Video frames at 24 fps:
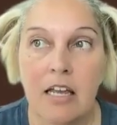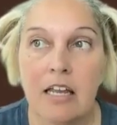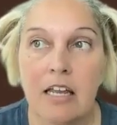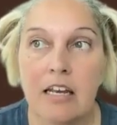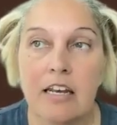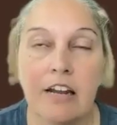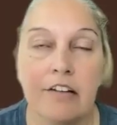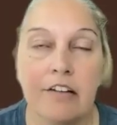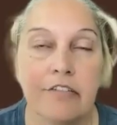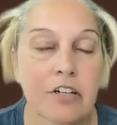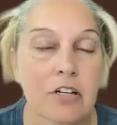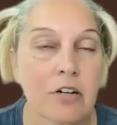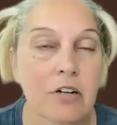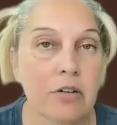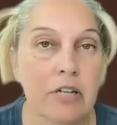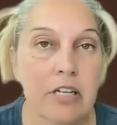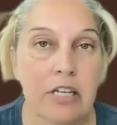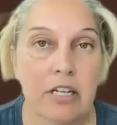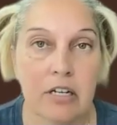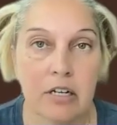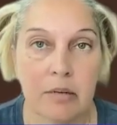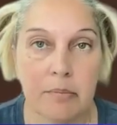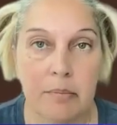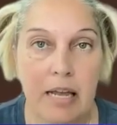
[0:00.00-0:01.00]
never go
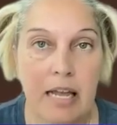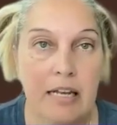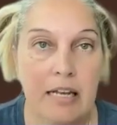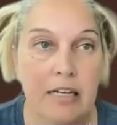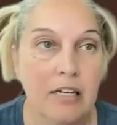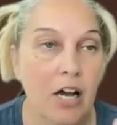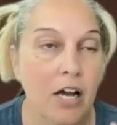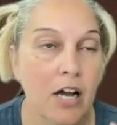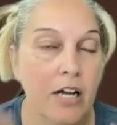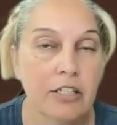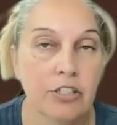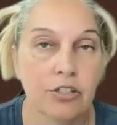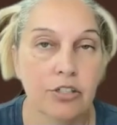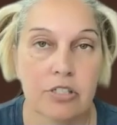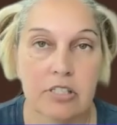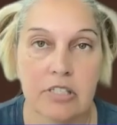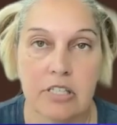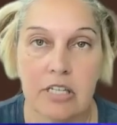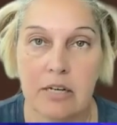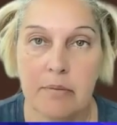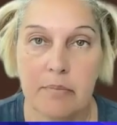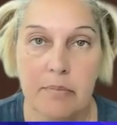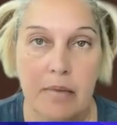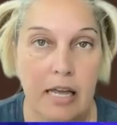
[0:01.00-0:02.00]
near men, not
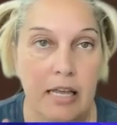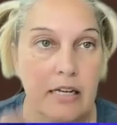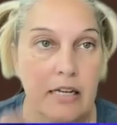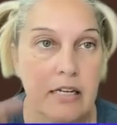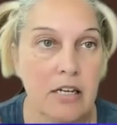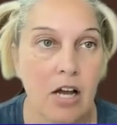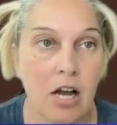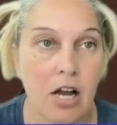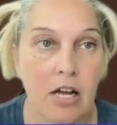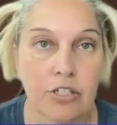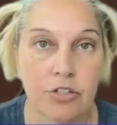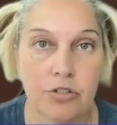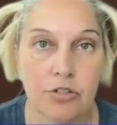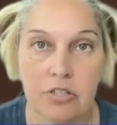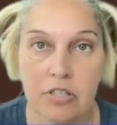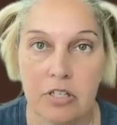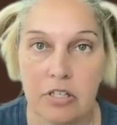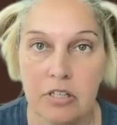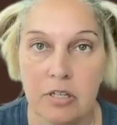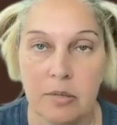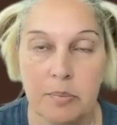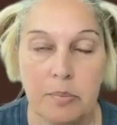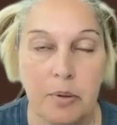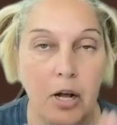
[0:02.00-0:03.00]
interested in men, not interested
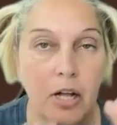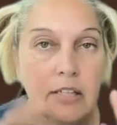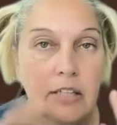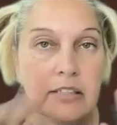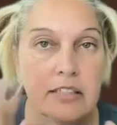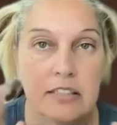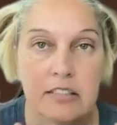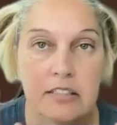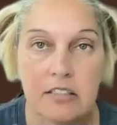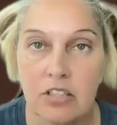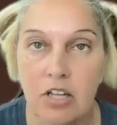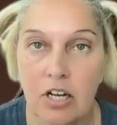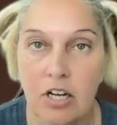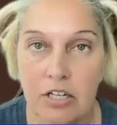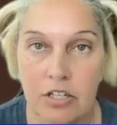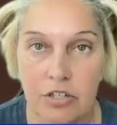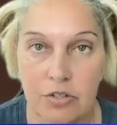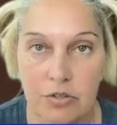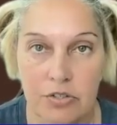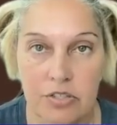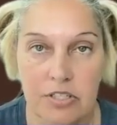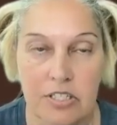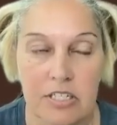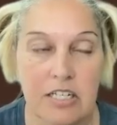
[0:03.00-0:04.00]
in their politics, not
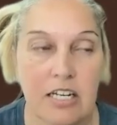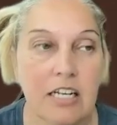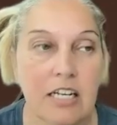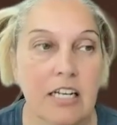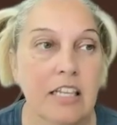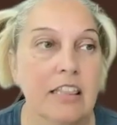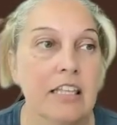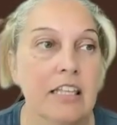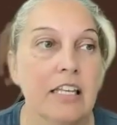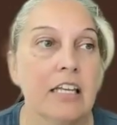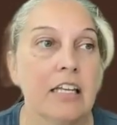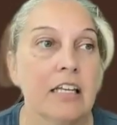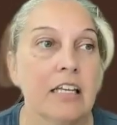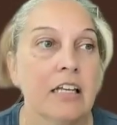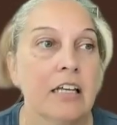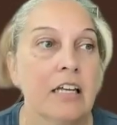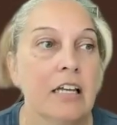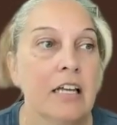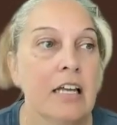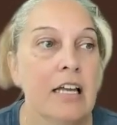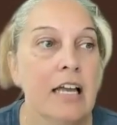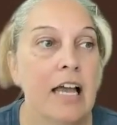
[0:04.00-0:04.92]
interested in anything.